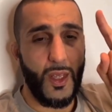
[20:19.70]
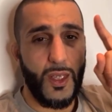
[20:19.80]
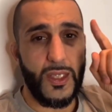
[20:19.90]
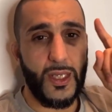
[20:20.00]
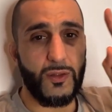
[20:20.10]

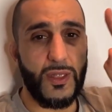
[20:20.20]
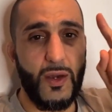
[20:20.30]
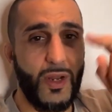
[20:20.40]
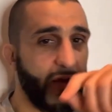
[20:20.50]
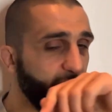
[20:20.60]
Yet today,
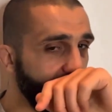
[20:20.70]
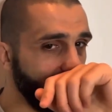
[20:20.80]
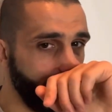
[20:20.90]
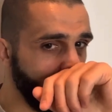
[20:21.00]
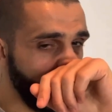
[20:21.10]
when I filed a
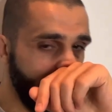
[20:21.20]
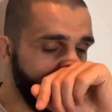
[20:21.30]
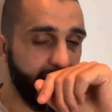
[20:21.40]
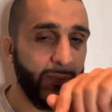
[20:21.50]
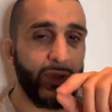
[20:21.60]
complaint
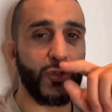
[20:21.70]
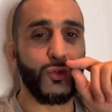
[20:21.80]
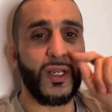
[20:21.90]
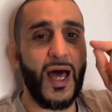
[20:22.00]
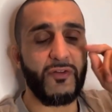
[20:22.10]
against them, you
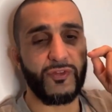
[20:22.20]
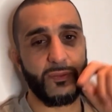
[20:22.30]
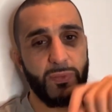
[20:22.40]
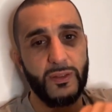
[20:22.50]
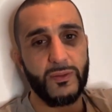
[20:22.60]
laughed
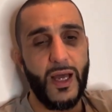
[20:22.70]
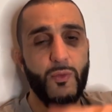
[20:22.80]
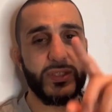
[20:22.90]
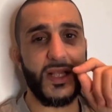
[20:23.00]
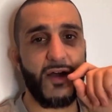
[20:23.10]
at me. I
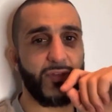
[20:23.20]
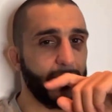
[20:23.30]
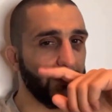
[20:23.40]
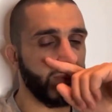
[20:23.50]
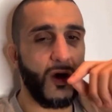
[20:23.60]
was laughed
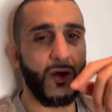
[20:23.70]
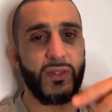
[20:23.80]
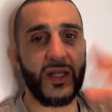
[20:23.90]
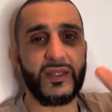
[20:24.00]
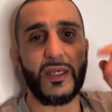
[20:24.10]
at. No,
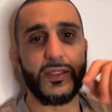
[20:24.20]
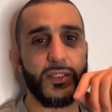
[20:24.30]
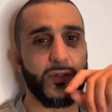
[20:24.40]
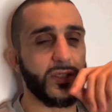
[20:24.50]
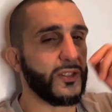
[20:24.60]
not taken
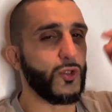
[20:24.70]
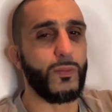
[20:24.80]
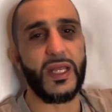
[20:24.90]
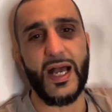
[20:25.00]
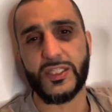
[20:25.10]
seriously.
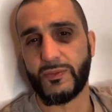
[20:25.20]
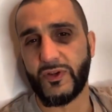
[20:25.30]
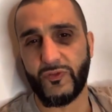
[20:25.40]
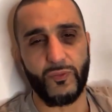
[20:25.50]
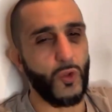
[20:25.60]
Nobody asked
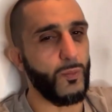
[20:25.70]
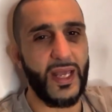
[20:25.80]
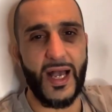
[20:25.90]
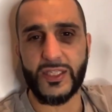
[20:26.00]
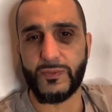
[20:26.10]

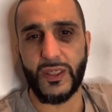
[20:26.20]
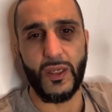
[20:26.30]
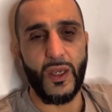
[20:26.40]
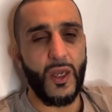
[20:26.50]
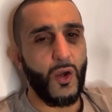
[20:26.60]
me.
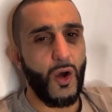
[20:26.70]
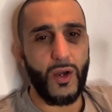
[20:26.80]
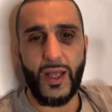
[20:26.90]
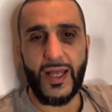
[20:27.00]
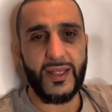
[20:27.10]

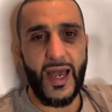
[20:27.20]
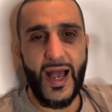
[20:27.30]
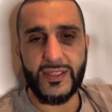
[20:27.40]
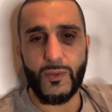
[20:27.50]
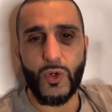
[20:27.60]
I
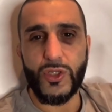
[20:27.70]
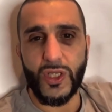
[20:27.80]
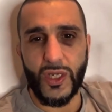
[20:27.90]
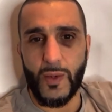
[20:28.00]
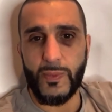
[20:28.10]
asked them, when are you
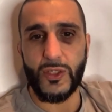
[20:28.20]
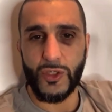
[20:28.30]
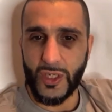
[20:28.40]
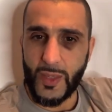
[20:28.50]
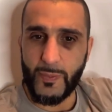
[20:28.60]
going to come in? You're
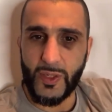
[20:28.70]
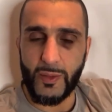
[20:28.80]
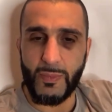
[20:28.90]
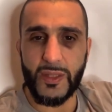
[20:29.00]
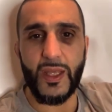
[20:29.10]
going to come in
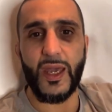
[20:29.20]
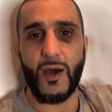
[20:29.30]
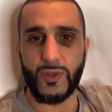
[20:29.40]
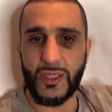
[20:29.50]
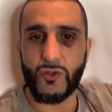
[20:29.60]
on Monday?
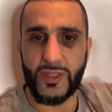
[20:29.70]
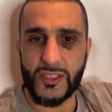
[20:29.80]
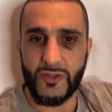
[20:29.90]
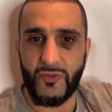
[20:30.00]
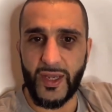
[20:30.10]
I would like to
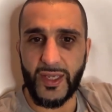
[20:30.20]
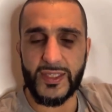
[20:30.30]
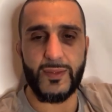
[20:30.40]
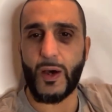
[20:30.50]
testify against them.